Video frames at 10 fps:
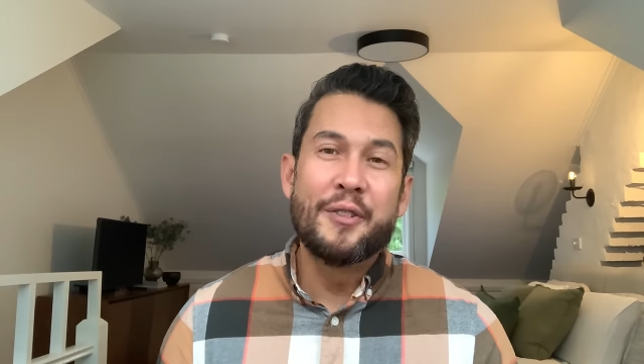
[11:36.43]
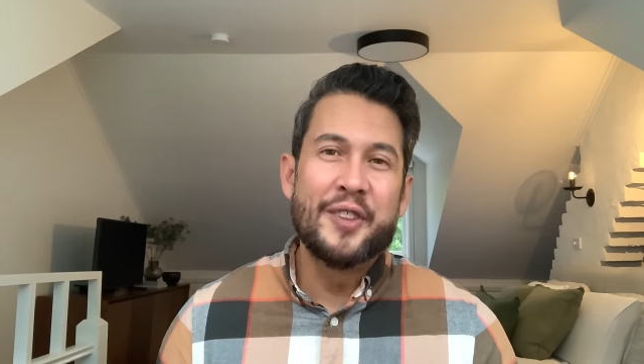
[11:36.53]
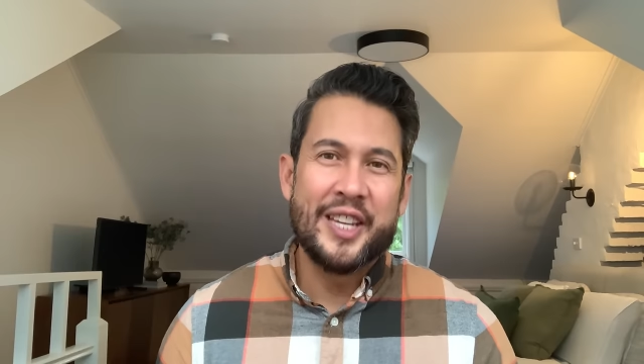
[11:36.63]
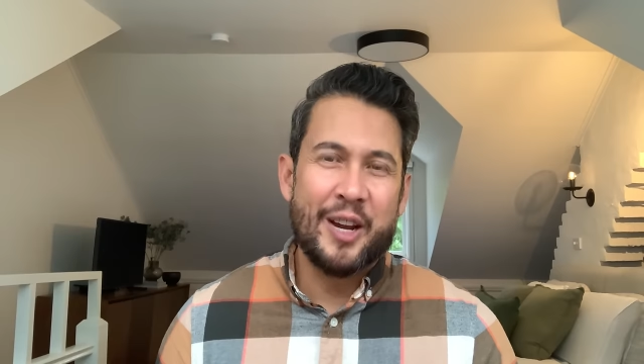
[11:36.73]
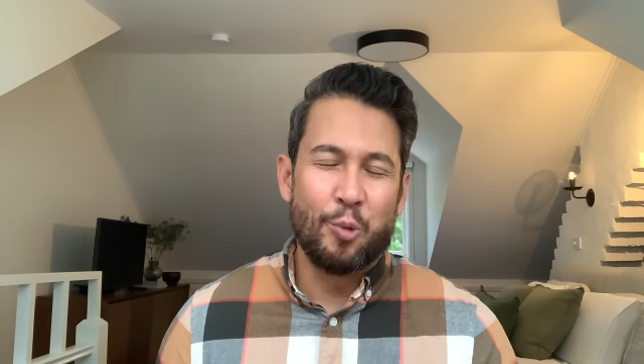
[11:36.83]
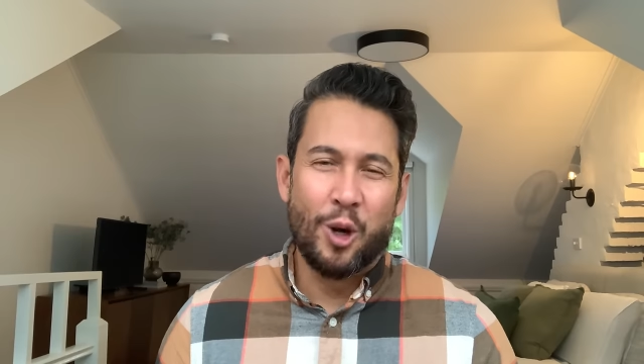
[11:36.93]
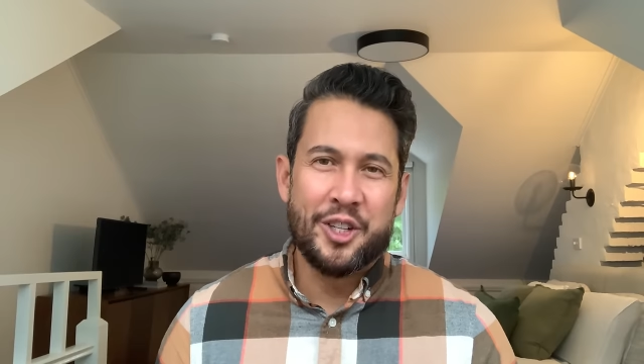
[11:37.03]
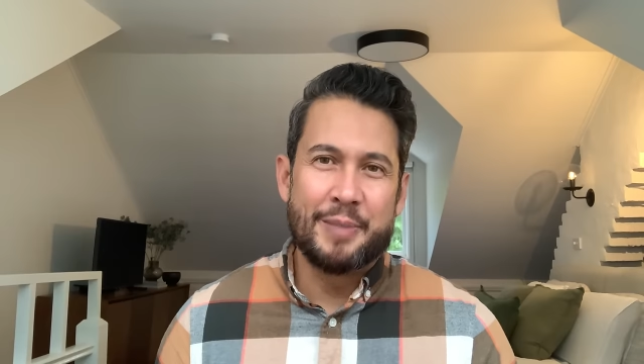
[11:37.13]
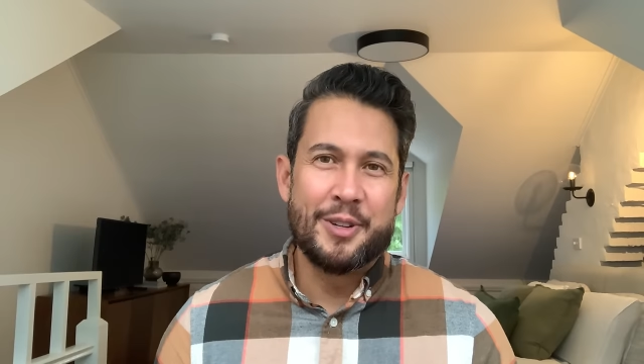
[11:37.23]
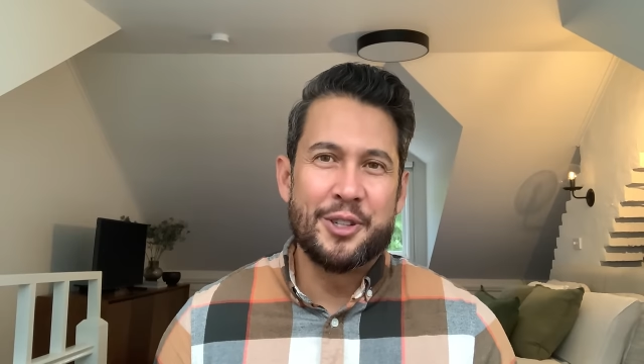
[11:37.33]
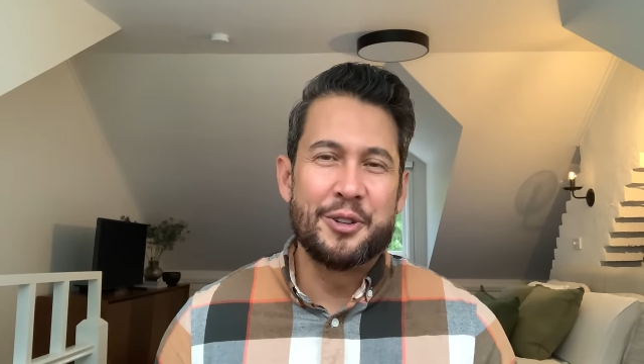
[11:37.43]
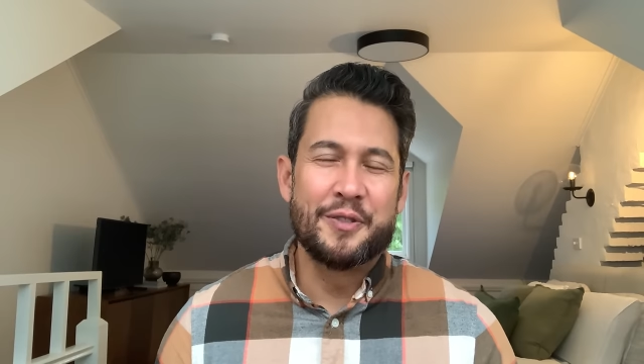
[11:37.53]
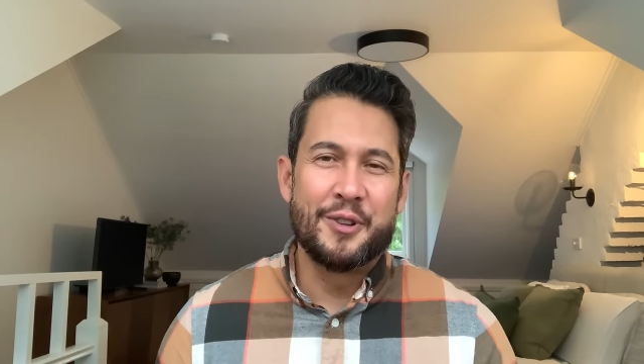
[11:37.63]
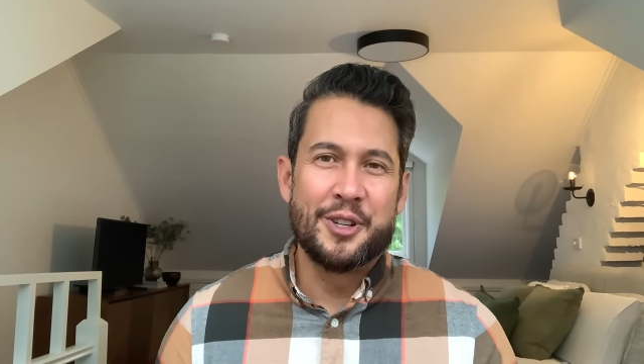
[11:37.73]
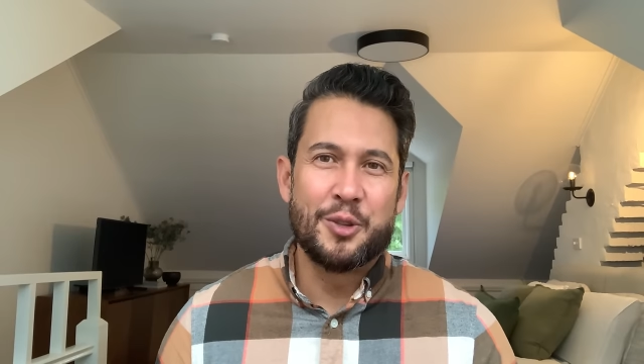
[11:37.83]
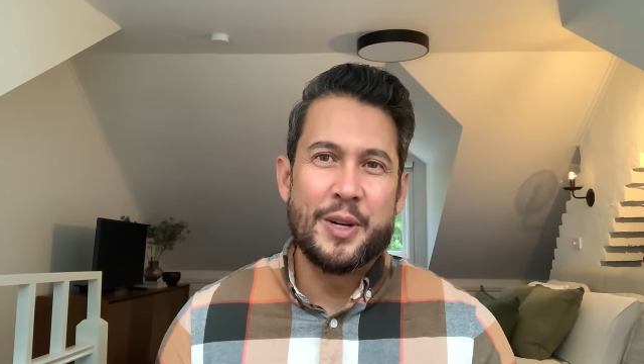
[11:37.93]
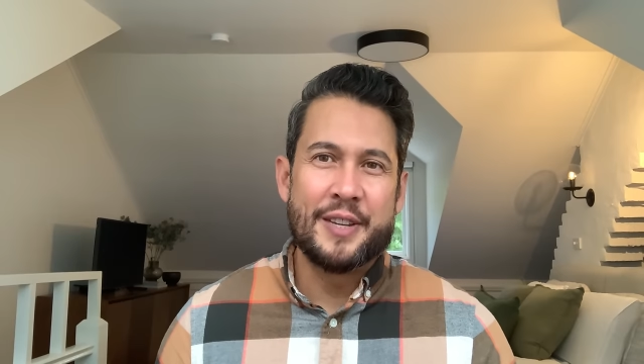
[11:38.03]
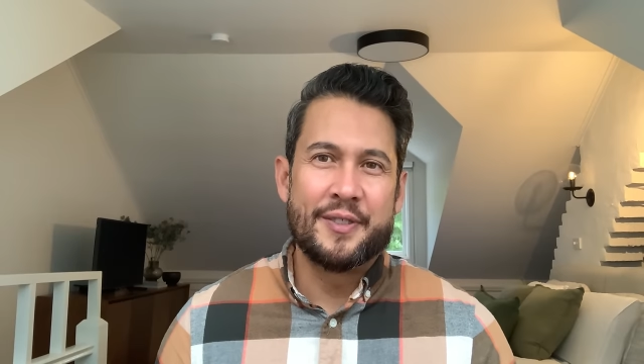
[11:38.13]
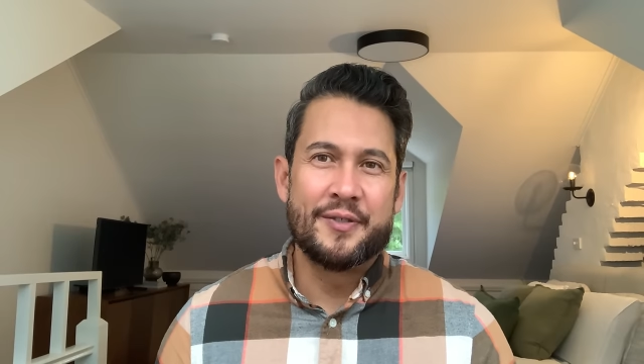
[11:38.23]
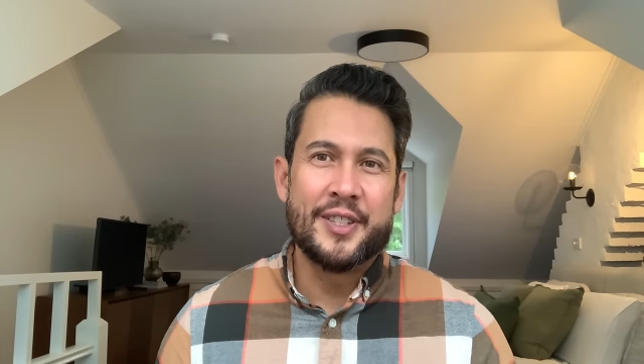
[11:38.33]
forget watching Miss Universe
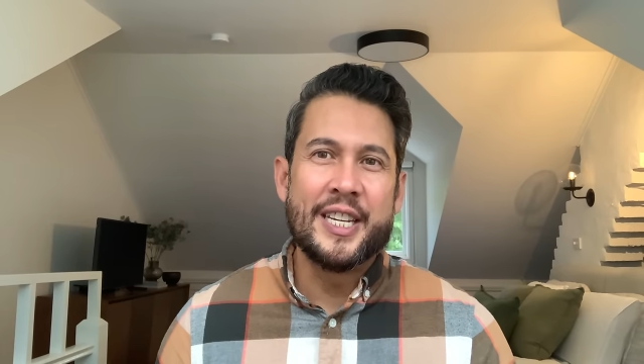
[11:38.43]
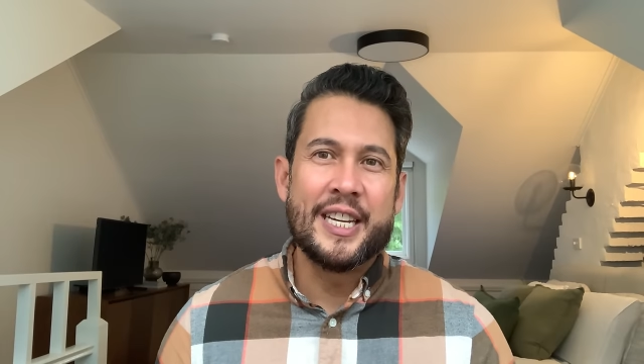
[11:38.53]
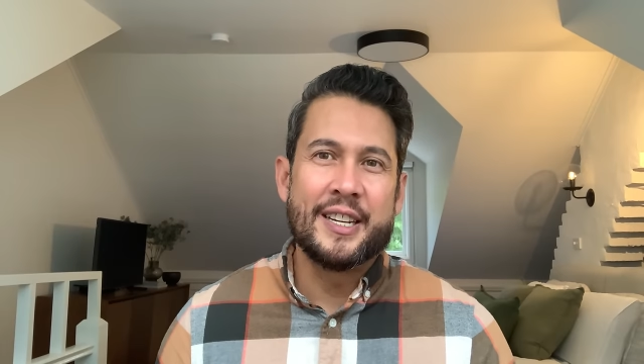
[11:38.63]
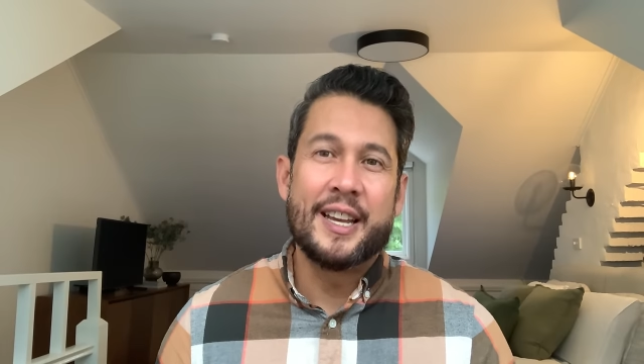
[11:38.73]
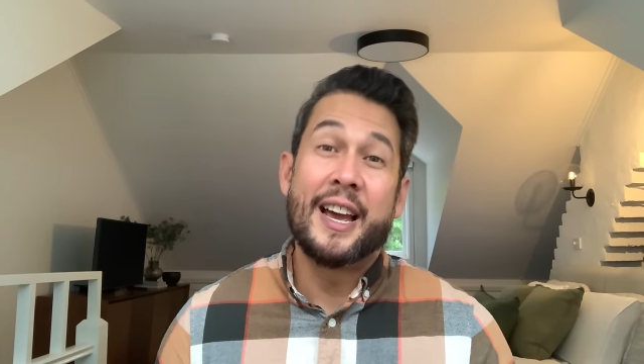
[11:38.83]
2015,